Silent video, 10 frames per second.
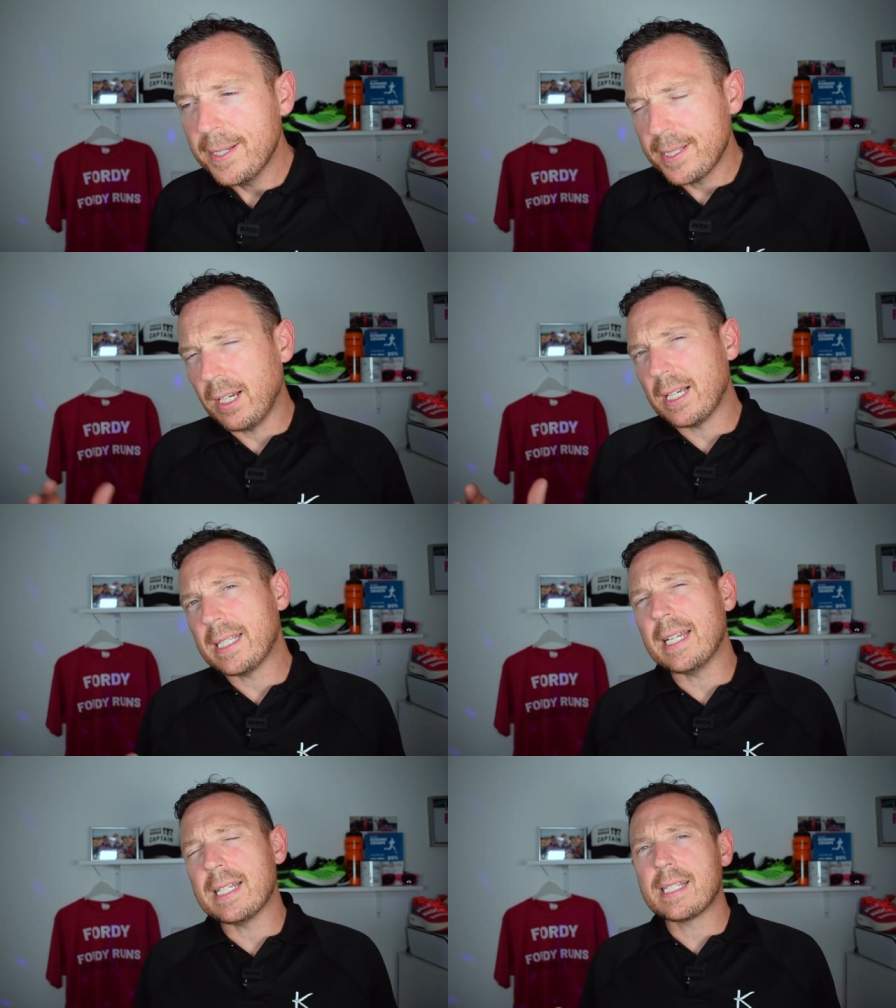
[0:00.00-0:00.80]
So like I
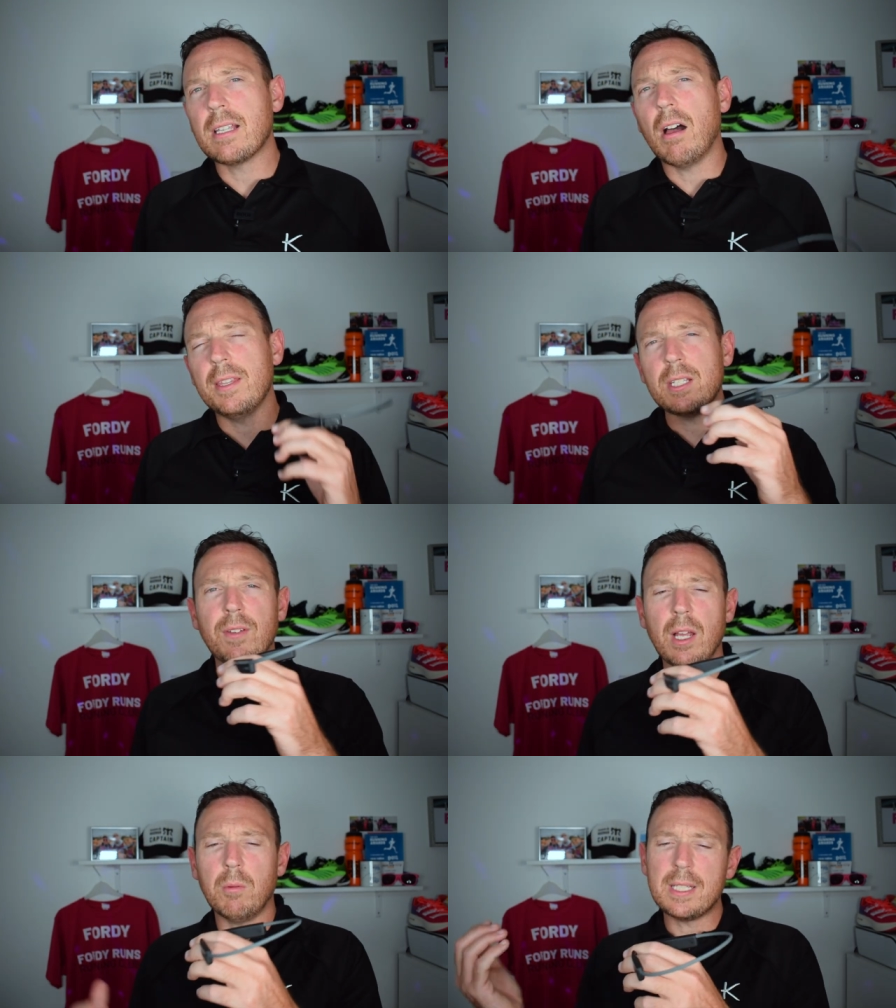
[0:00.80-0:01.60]
said at the start, in this
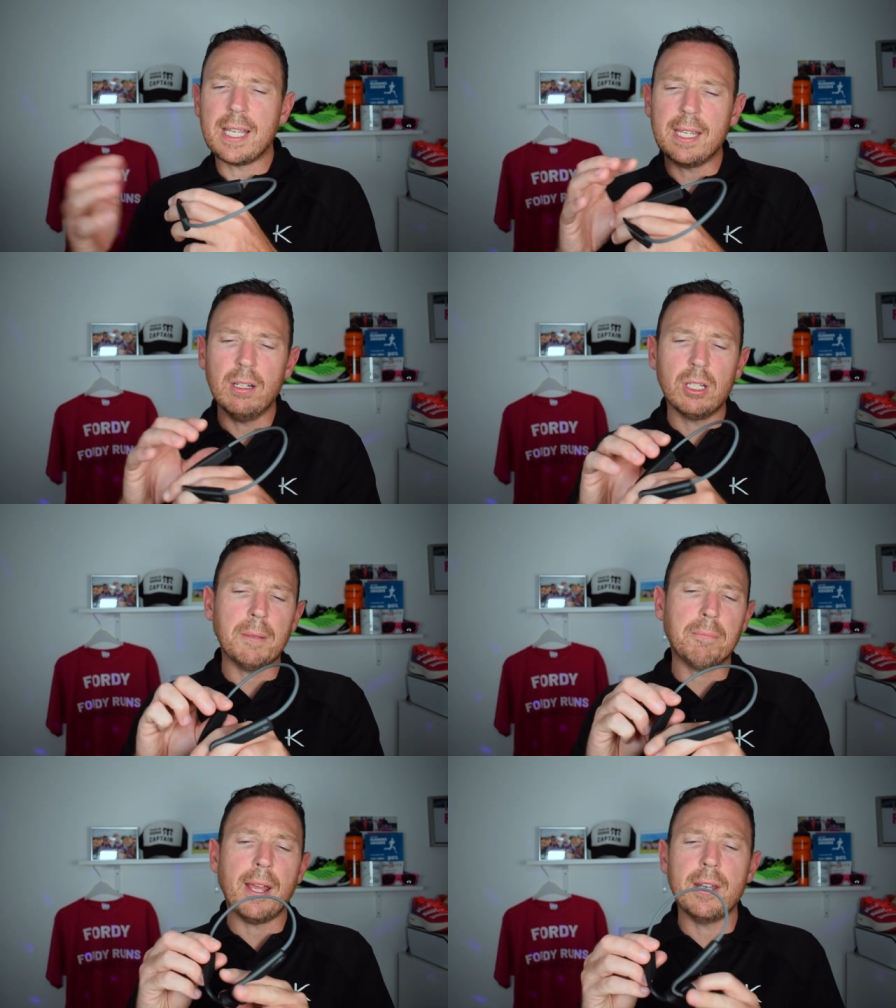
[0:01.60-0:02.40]
video, I want to take a look at the
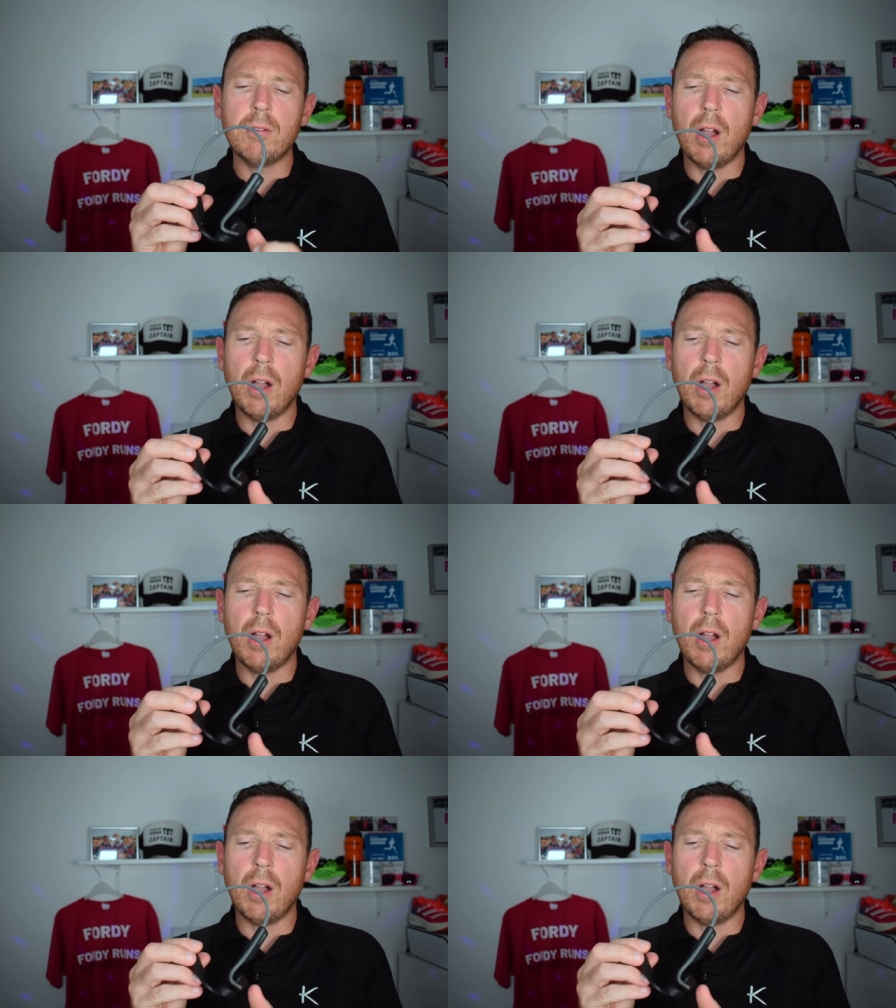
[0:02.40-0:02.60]
brand new